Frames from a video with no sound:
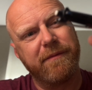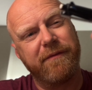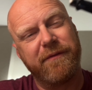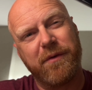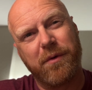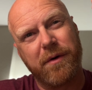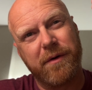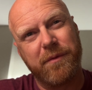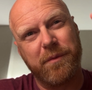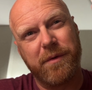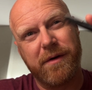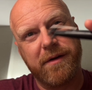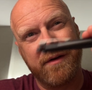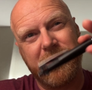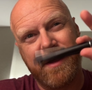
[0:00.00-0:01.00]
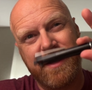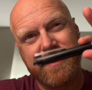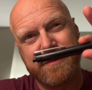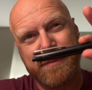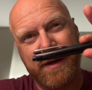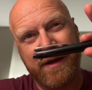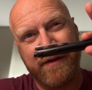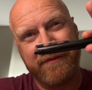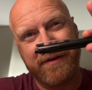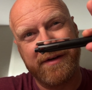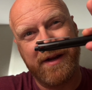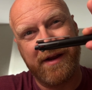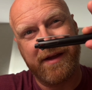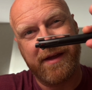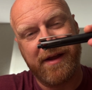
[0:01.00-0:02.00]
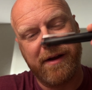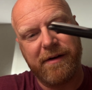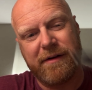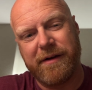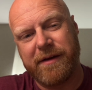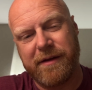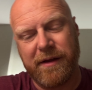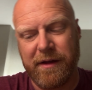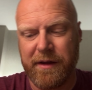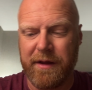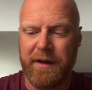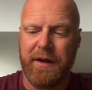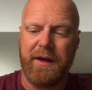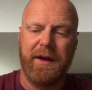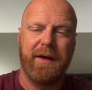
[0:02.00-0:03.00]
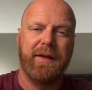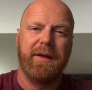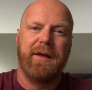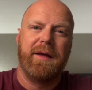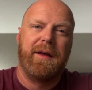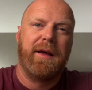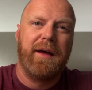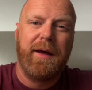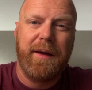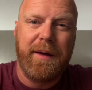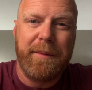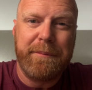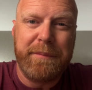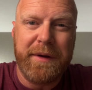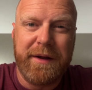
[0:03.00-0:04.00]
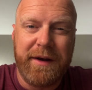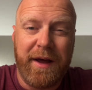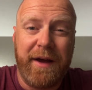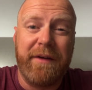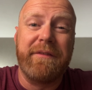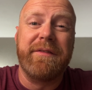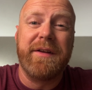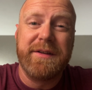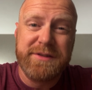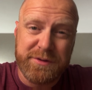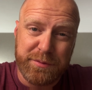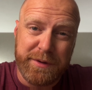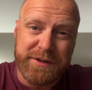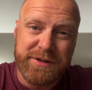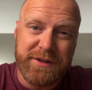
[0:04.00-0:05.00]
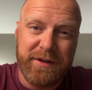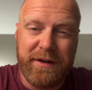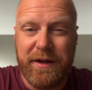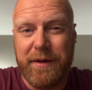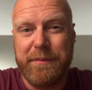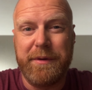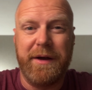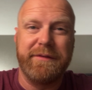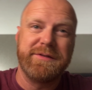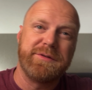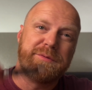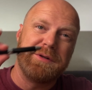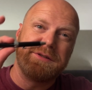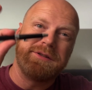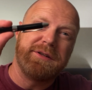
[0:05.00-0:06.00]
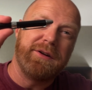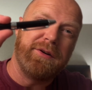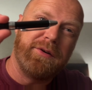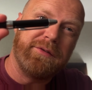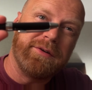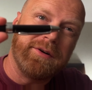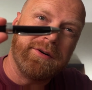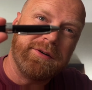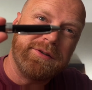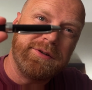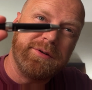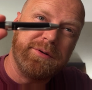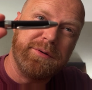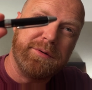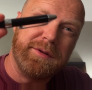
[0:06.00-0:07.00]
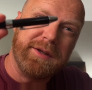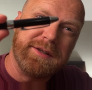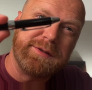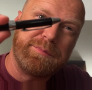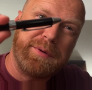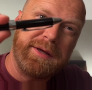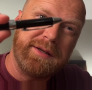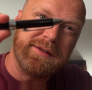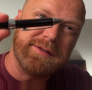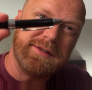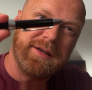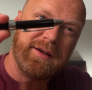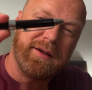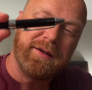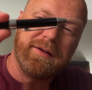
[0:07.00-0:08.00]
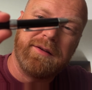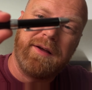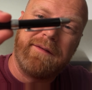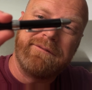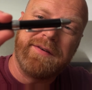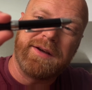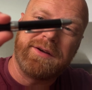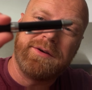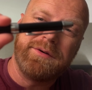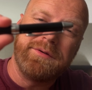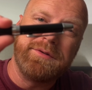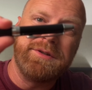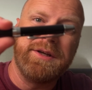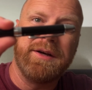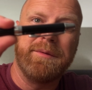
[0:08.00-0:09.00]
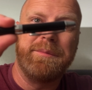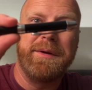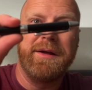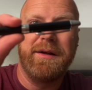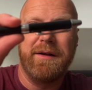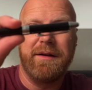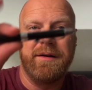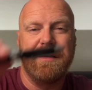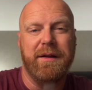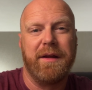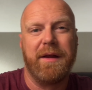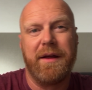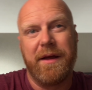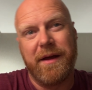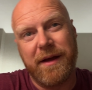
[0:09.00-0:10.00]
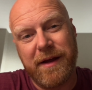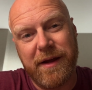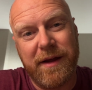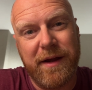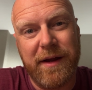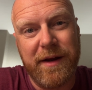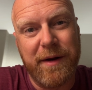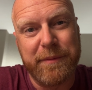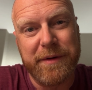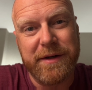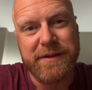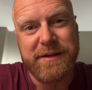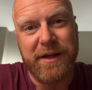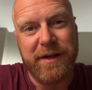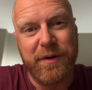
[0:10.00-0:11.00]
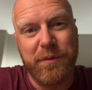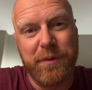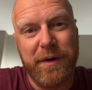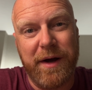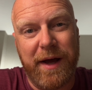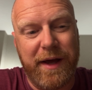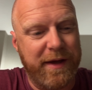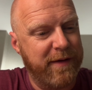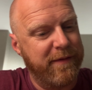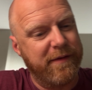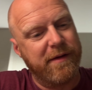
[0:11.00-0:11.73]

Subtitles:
4-in-1 as my everyday carry, but I've switched it up. I've switched over to this Pentel Vicuna pen, and I'm gonna tell you why.